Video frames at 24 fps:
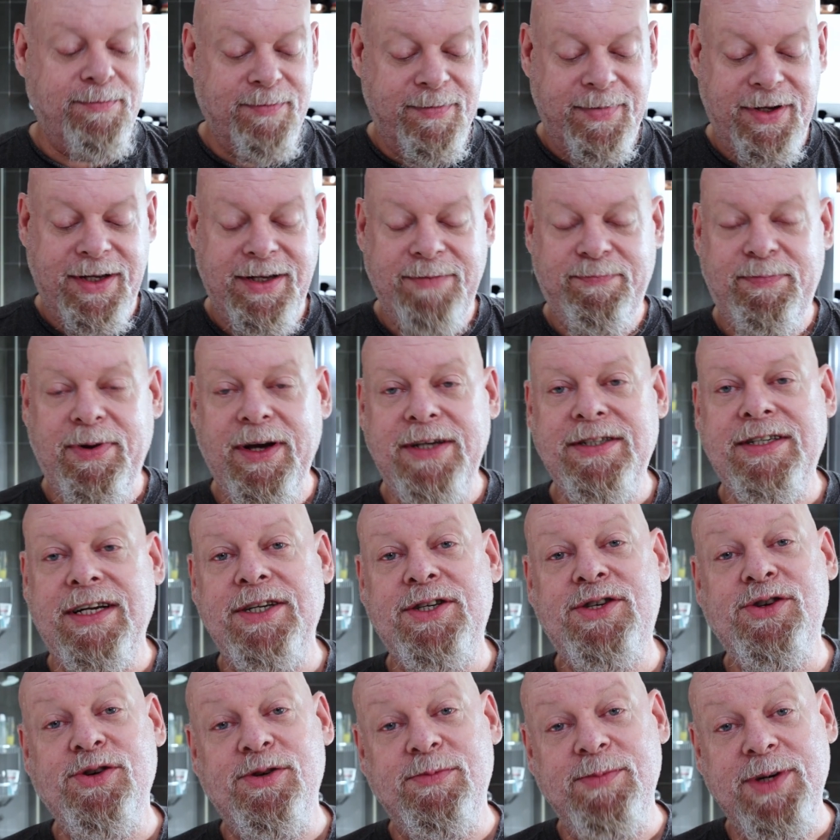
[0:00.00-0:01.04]
He basically
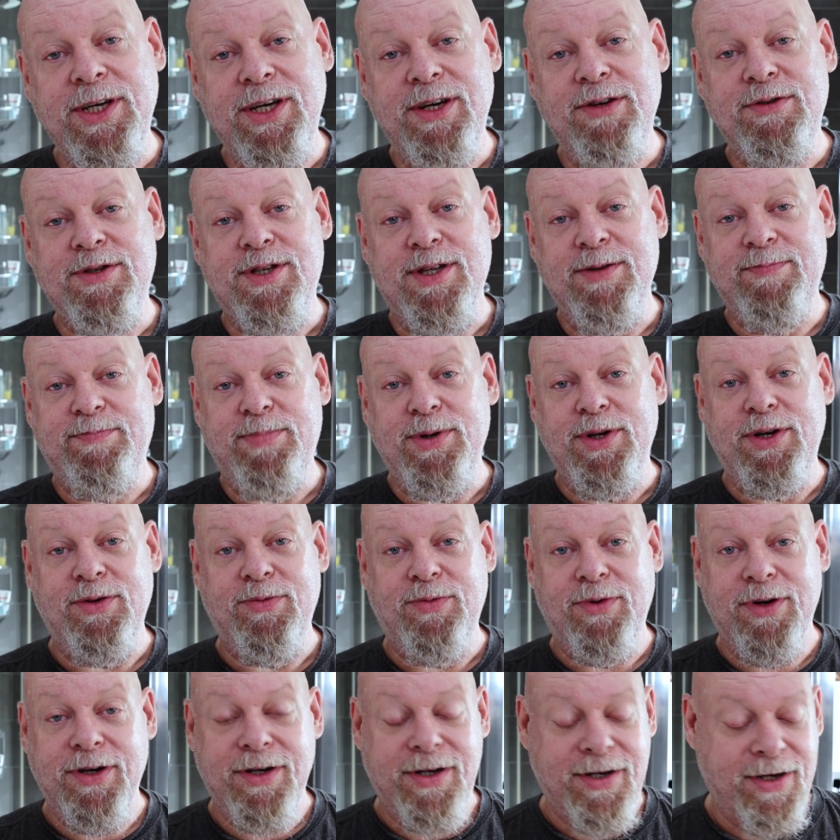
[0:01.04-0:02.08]
saw me use the Buddha
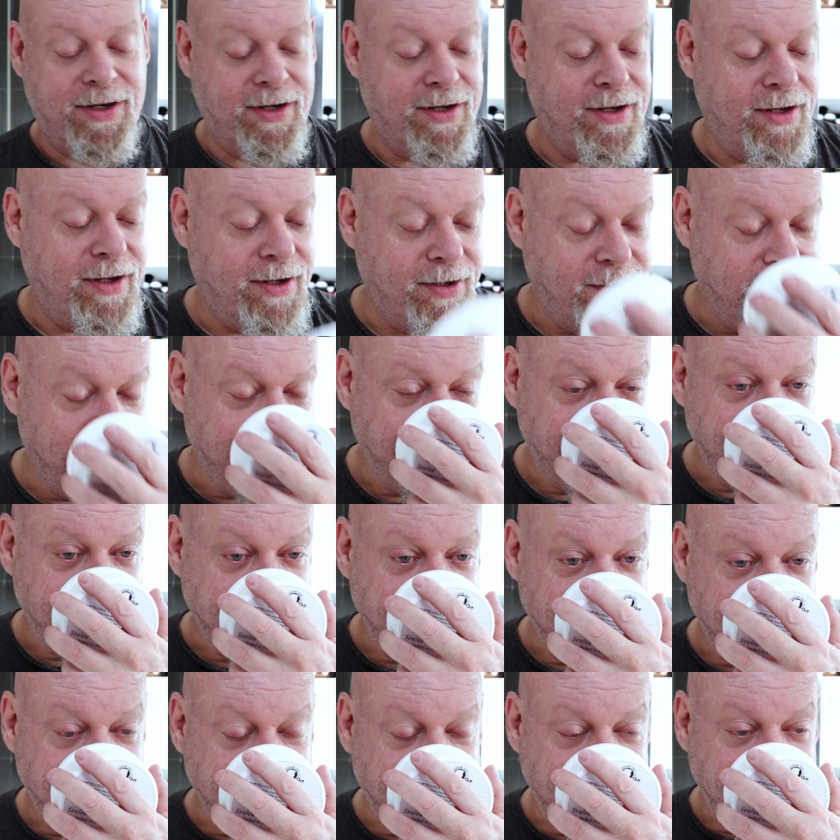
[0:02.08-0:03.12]
wood,
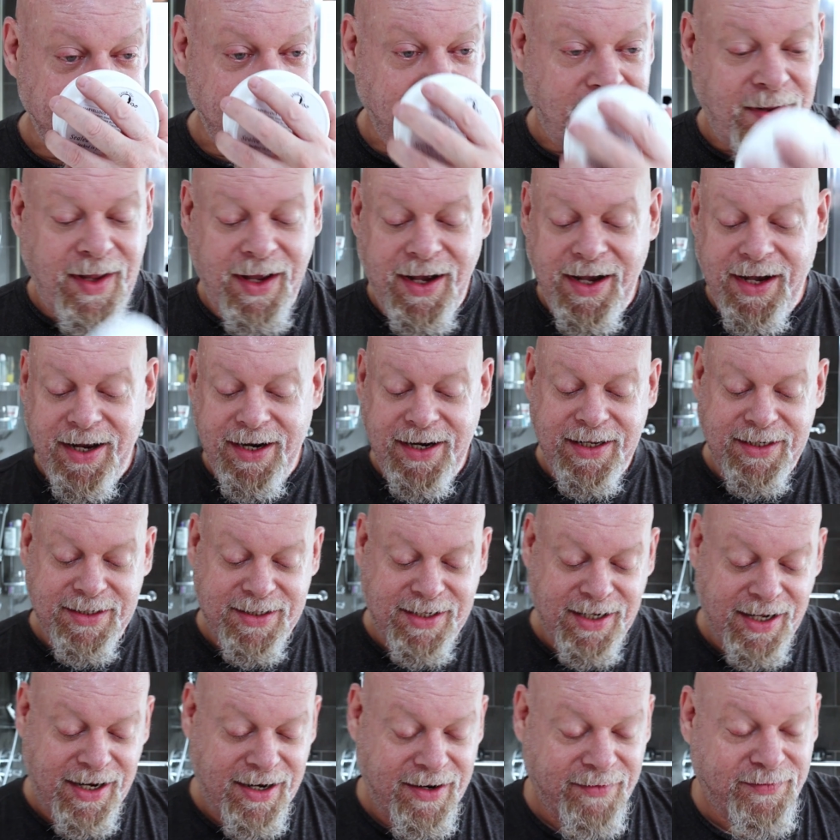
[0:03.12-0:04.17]
and he
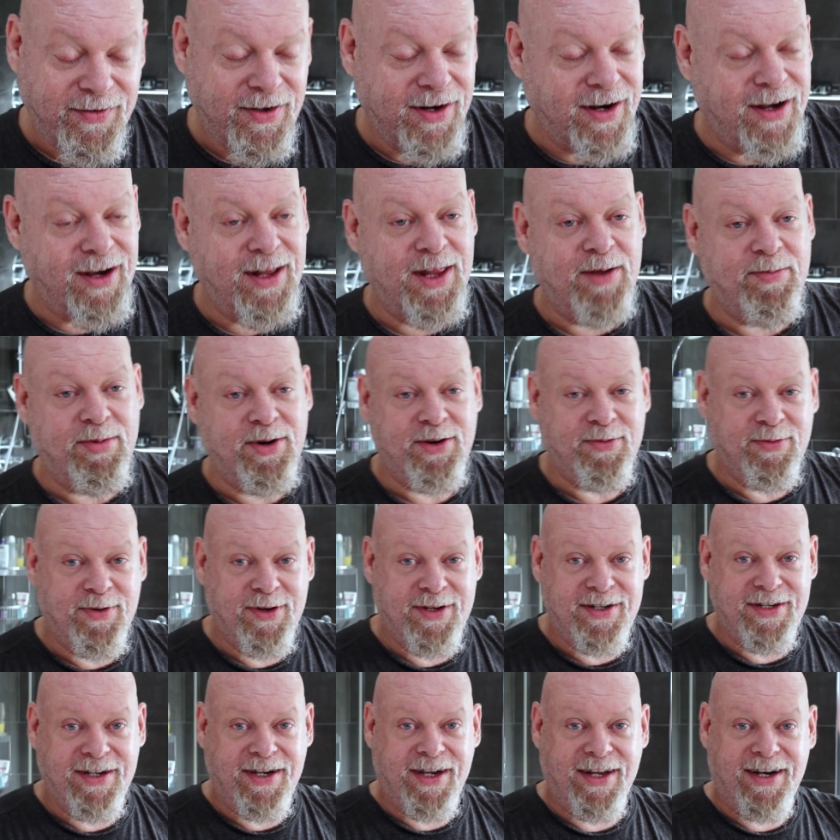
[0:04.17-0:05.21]
said, if you like the Buddha
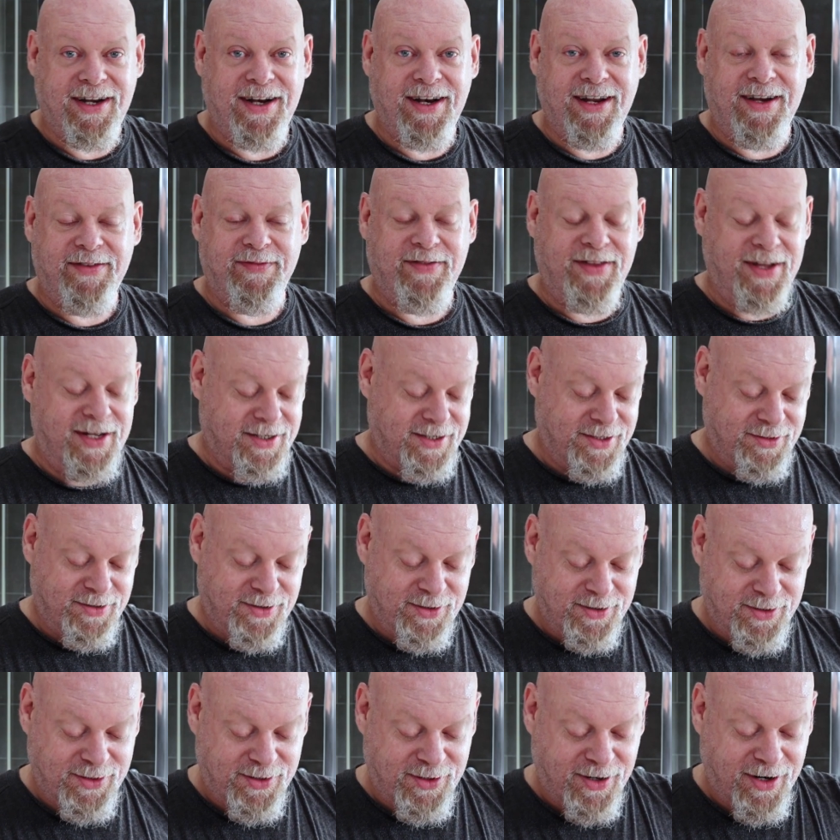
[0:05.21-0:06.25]
wood, you're going to love this, you
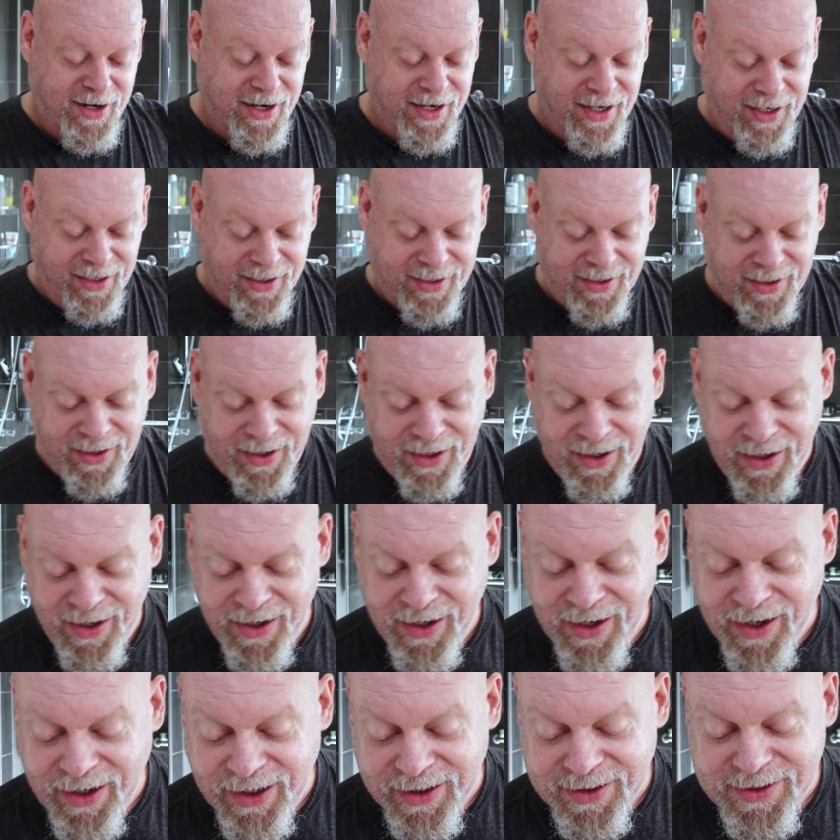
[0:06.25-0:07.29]
should try it.
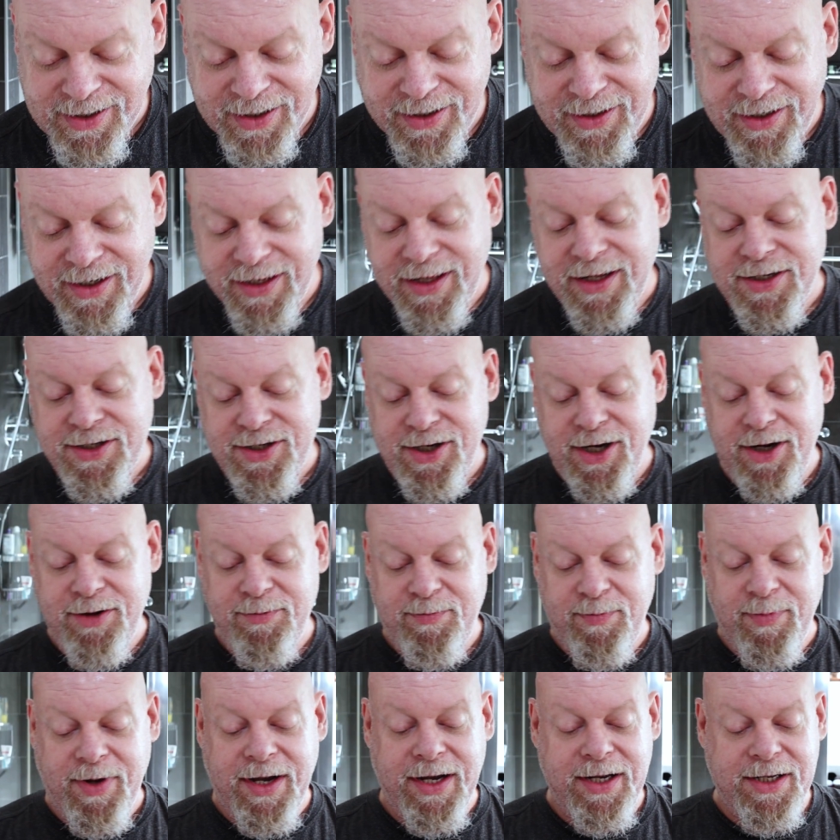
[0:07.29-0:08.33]
And it's another
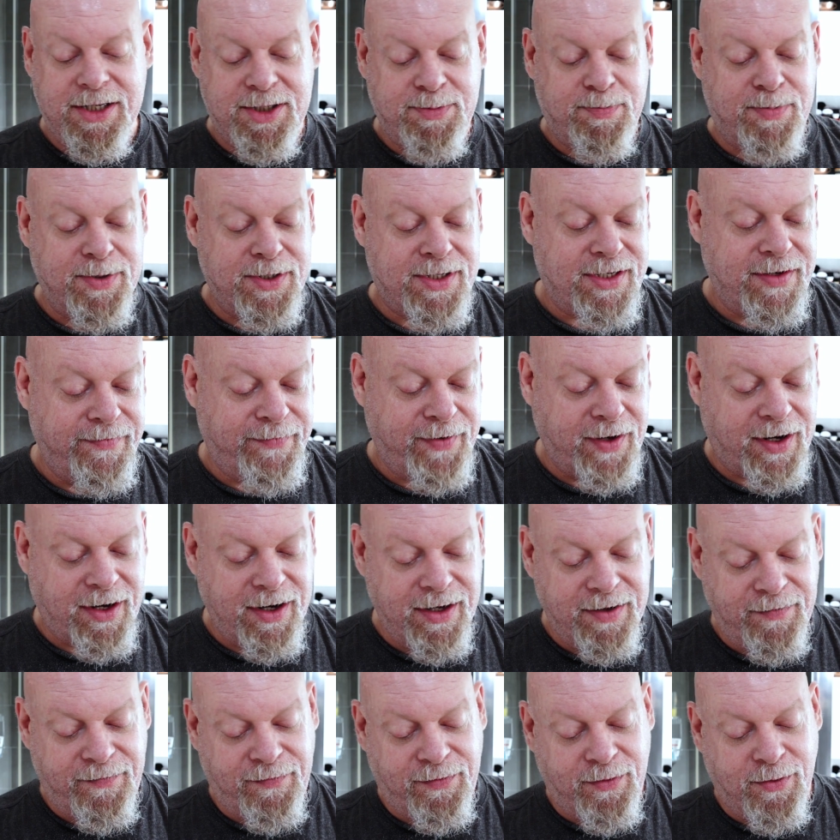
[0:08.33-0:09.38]
soap made
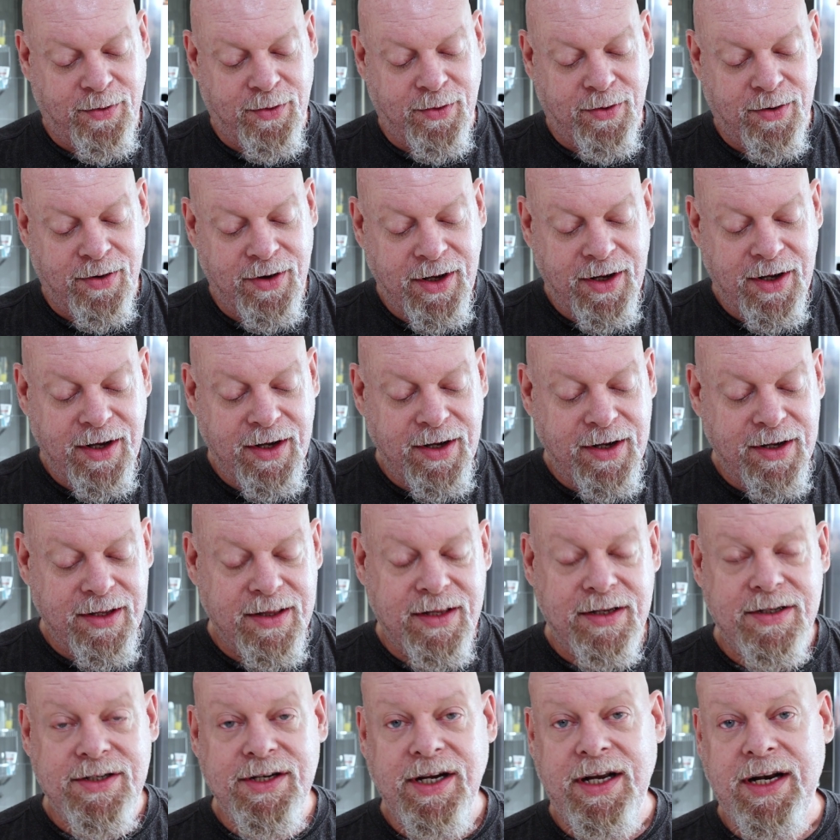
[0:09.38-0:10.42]
specifically for
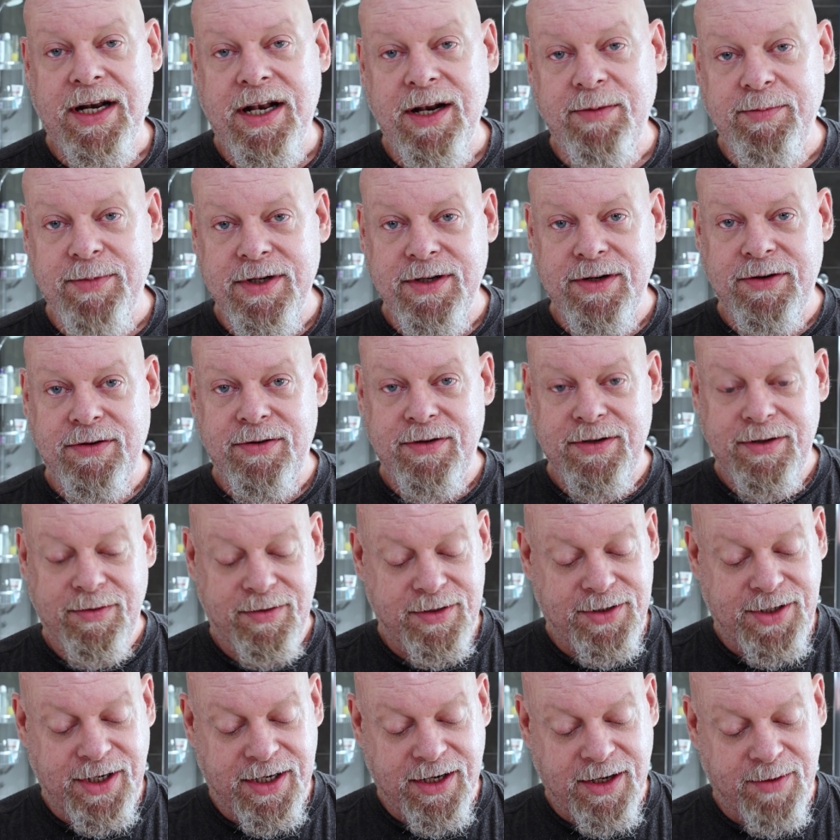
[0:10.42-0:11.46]
the
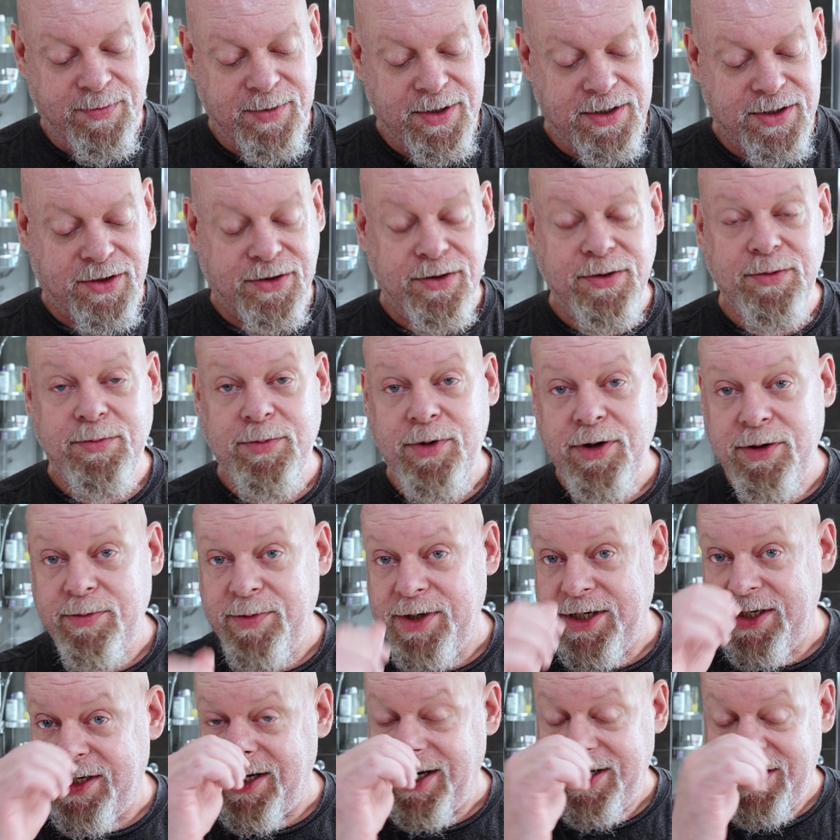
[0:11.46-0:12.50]
Gentleman's Groom Room
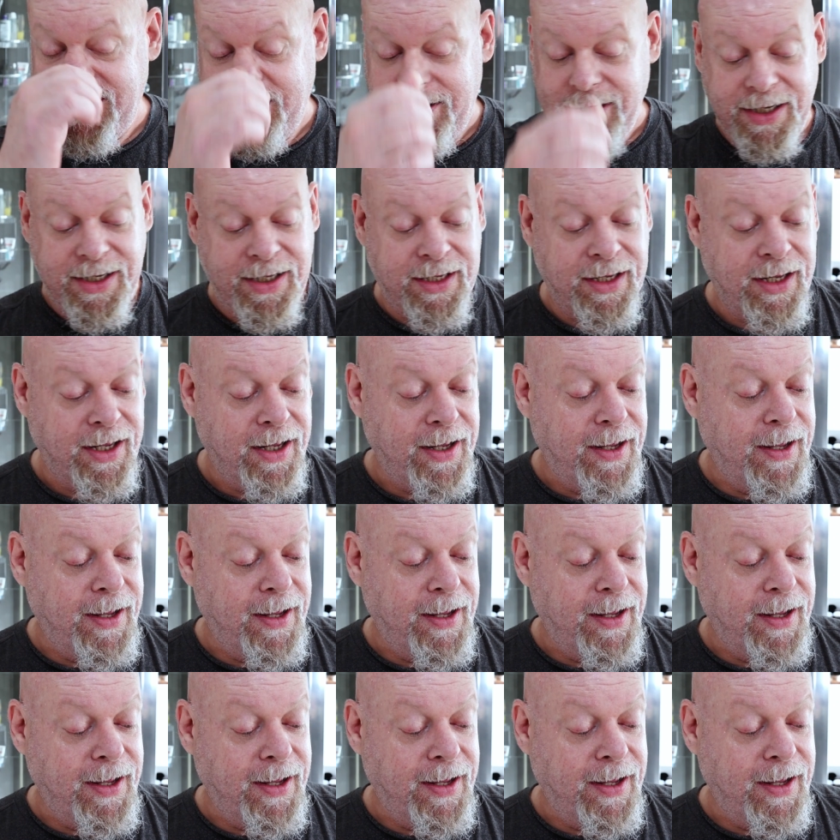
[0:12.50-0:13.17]
in Dundee,